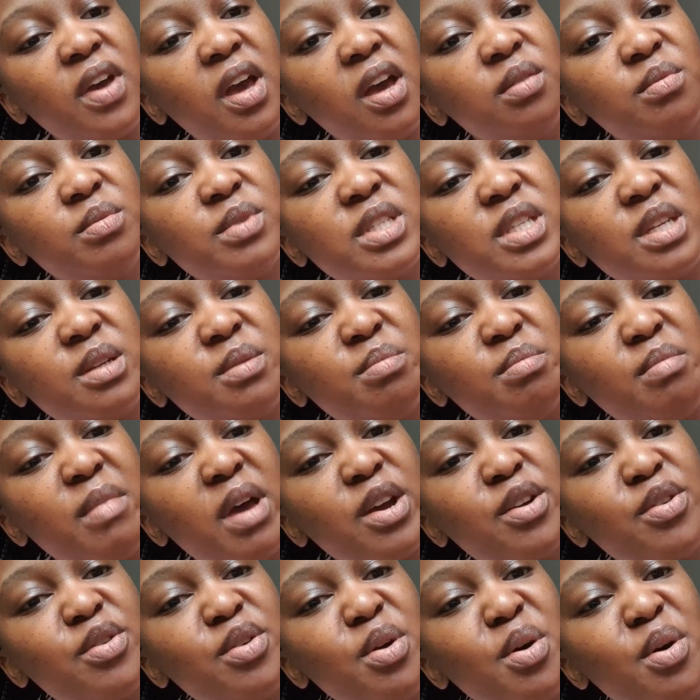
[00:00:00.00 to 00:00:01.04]
I almost said
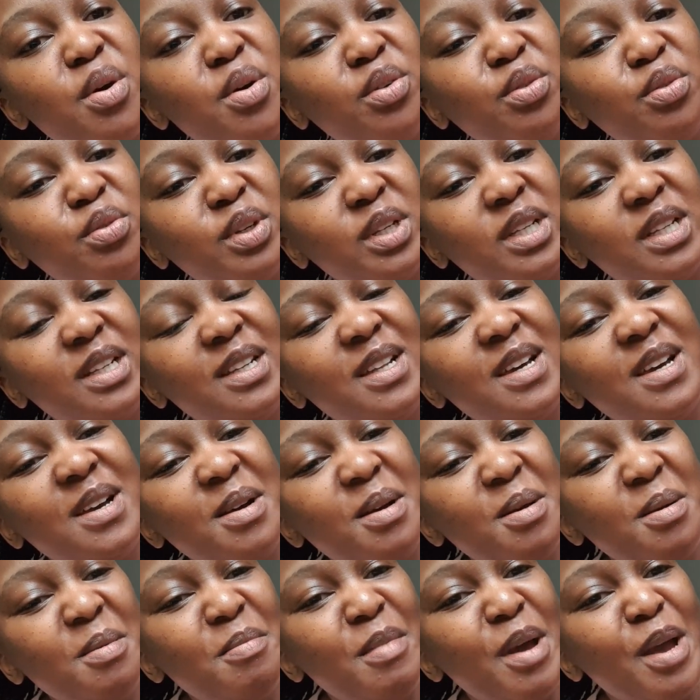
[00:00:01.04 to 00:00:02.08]
micro oven.
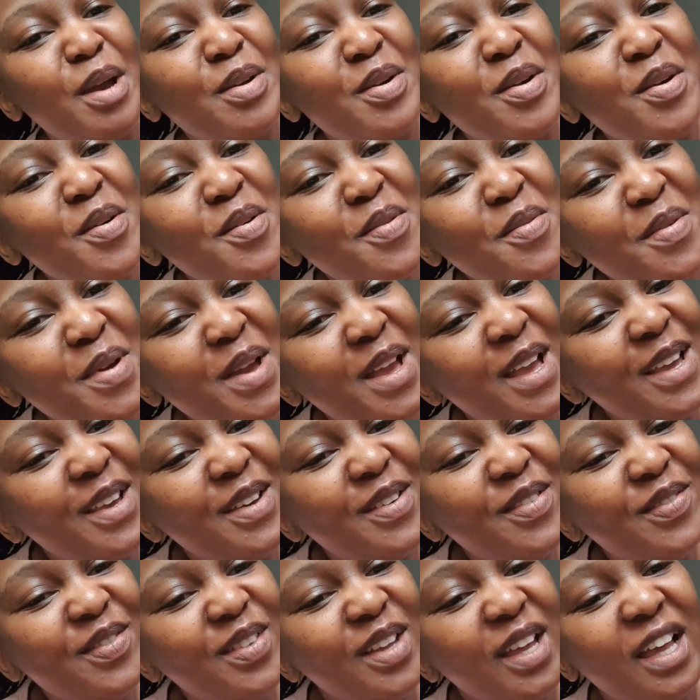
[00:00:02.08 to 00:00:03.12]

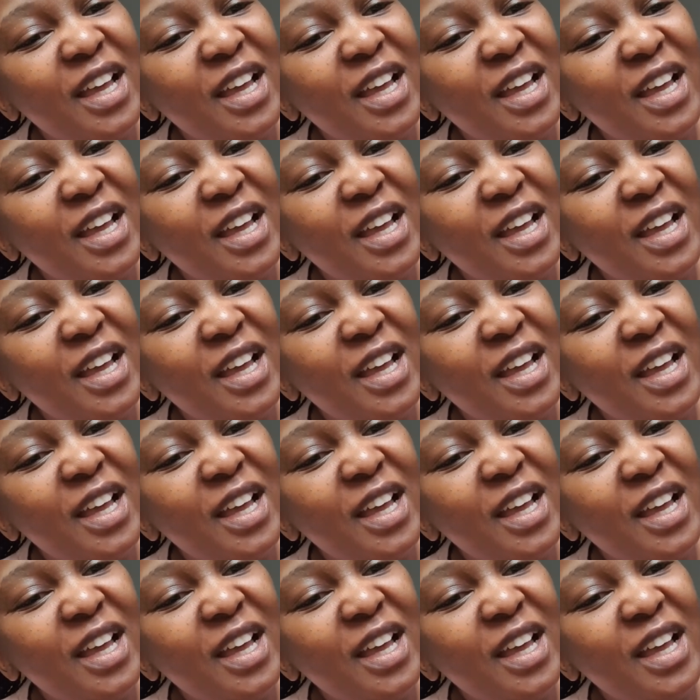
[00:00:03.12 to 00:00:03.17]
Microwave.